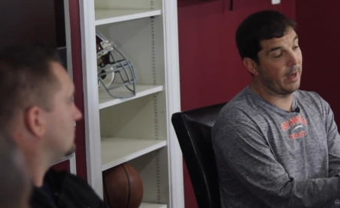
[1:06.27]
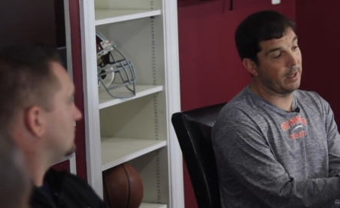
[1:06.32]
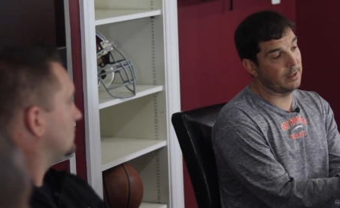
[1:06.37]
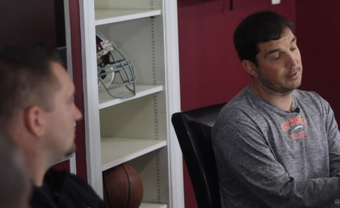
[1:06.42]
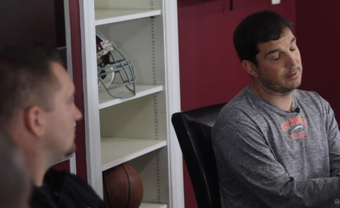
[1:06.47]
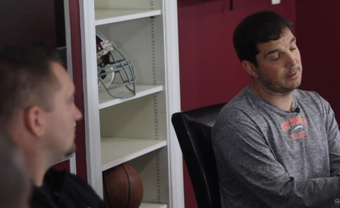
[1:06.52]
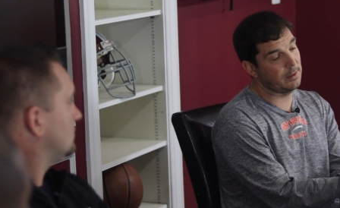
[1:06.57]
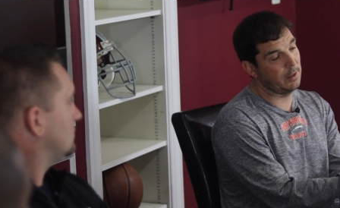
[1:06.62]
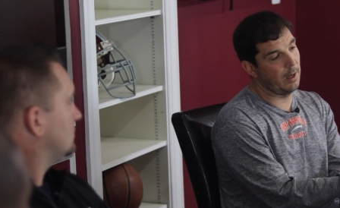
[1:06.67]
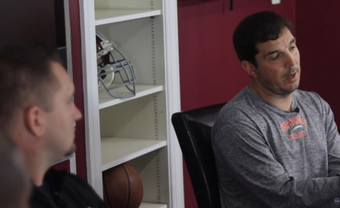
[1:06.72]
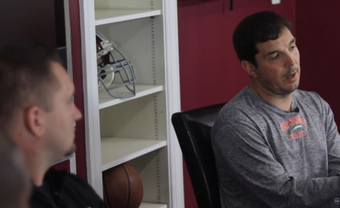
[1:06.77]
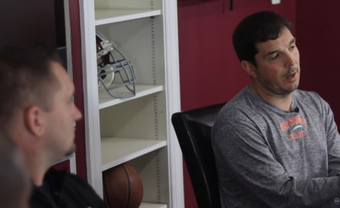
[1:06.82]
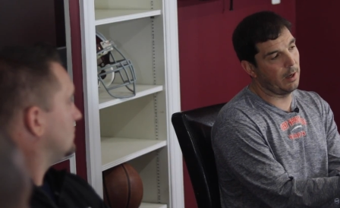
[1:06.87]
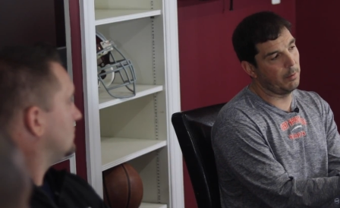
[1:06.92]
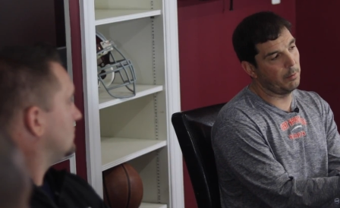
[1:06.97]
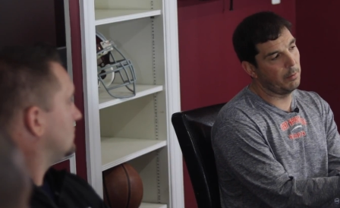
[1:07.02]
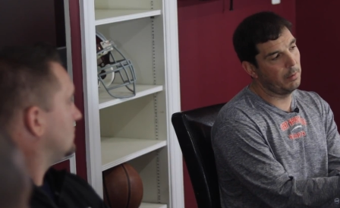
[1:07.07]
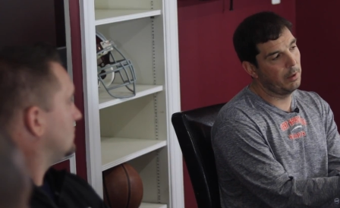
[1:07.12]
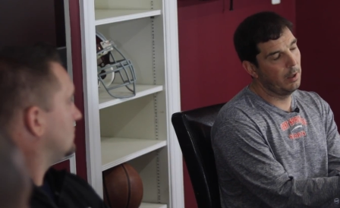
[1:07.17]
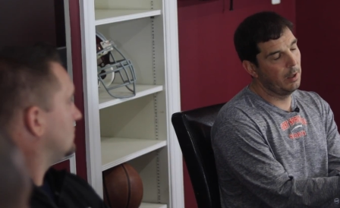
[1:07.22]
Speaker 1: past,
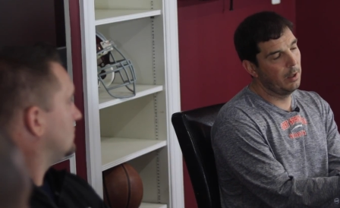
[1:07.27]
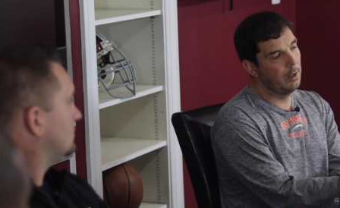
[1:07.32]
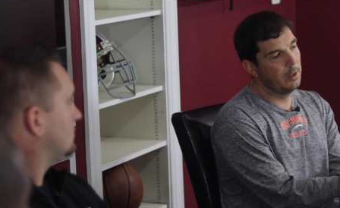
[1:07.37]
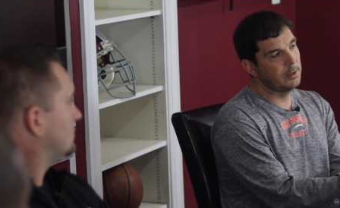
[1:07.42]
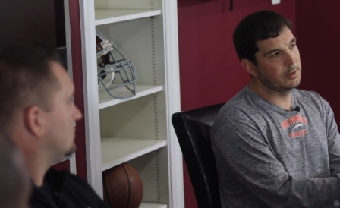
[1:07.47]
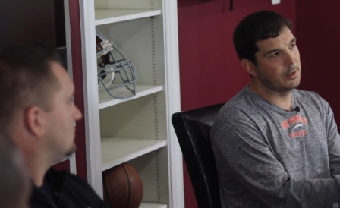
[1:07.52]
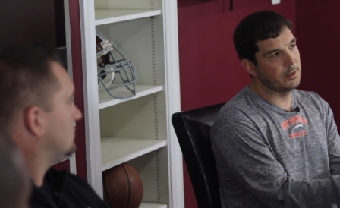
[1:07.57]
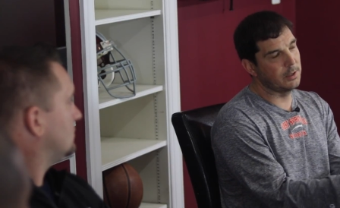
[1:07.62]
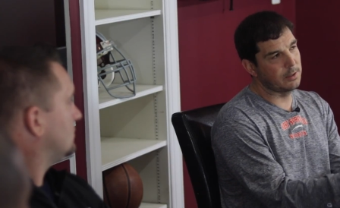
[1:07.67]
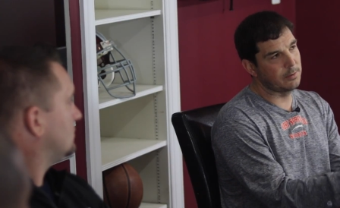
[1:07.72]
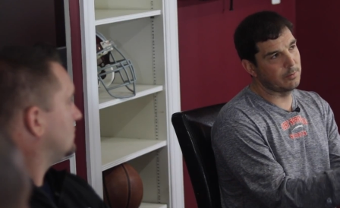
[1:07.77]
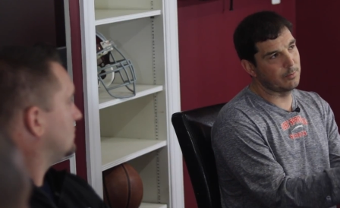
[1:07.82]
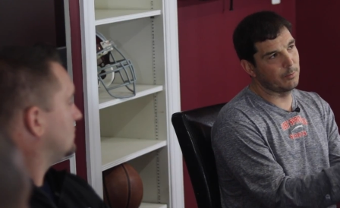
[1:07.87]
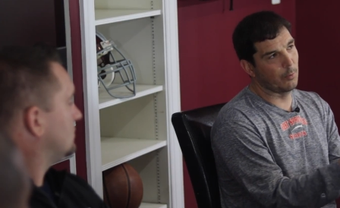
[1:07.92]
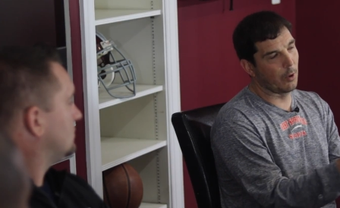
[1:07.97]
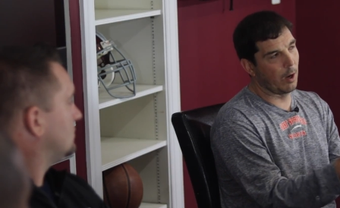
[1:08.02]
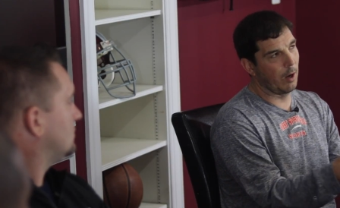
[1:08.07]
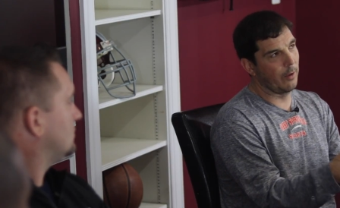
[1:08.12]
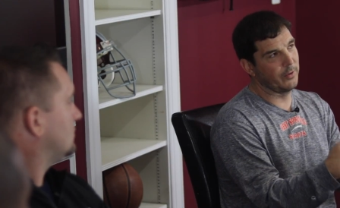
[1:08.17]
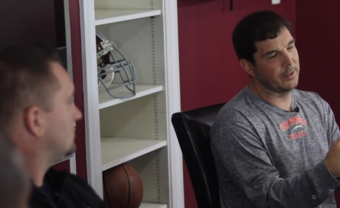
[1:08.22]
um, since
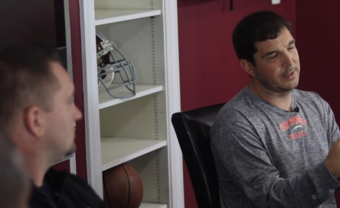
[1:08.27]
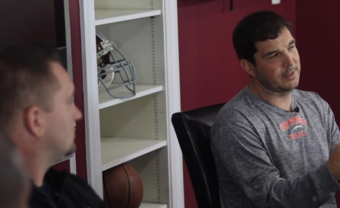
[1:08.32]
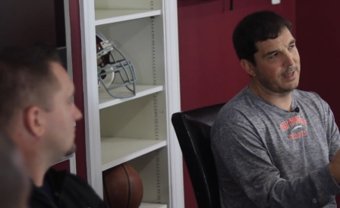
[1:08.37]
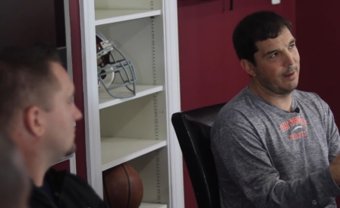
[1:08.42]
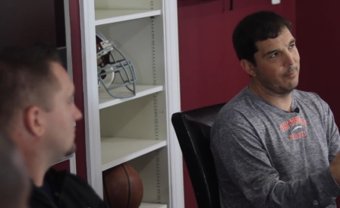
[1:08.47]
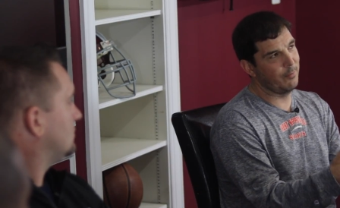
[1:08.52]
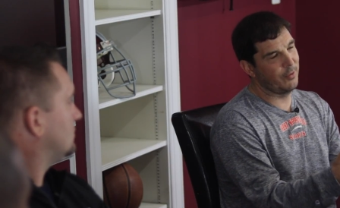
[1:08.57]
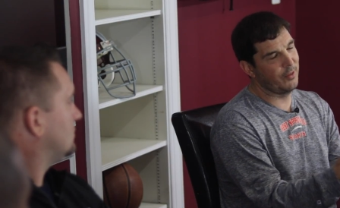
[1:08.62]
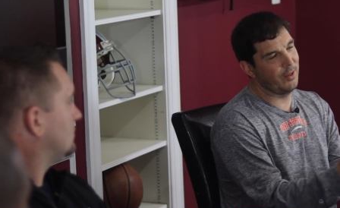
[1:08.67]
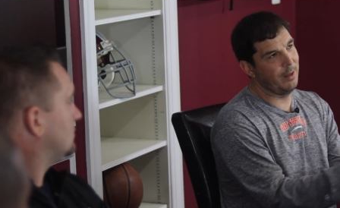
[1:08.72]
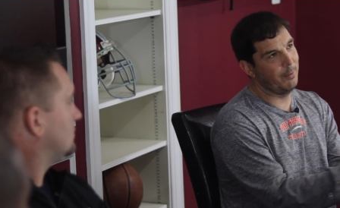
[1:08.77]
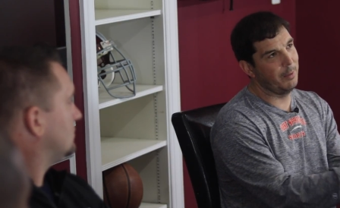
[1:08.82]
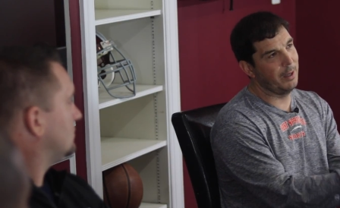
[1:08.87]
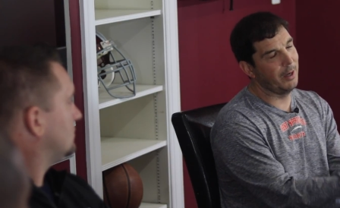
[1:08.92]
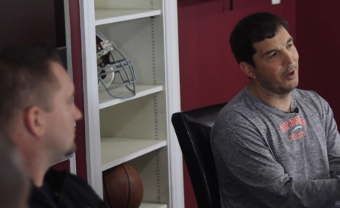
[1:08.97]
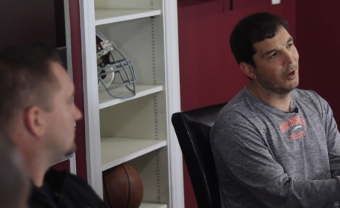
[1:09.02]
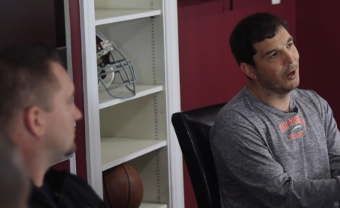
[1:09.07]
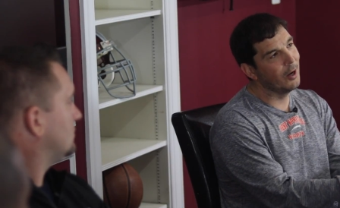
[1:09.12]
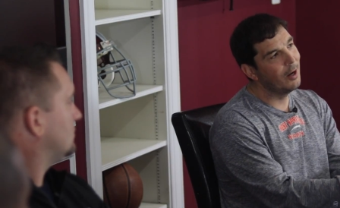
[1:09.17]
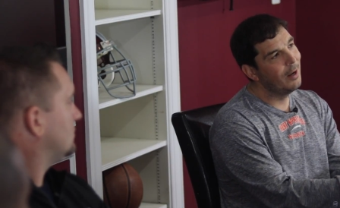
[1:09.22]
we're on the same
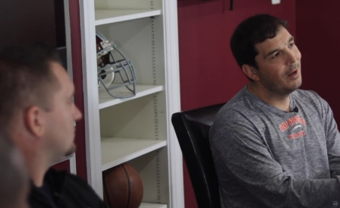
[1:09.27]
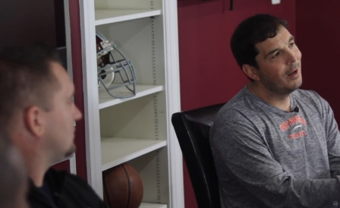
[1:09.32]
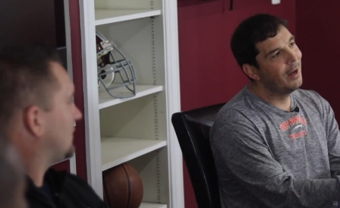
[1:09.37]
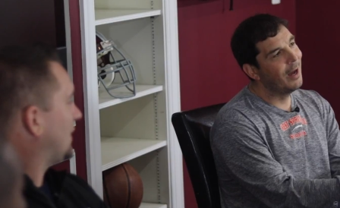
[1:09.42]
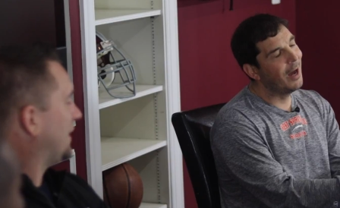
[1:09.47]
theme here.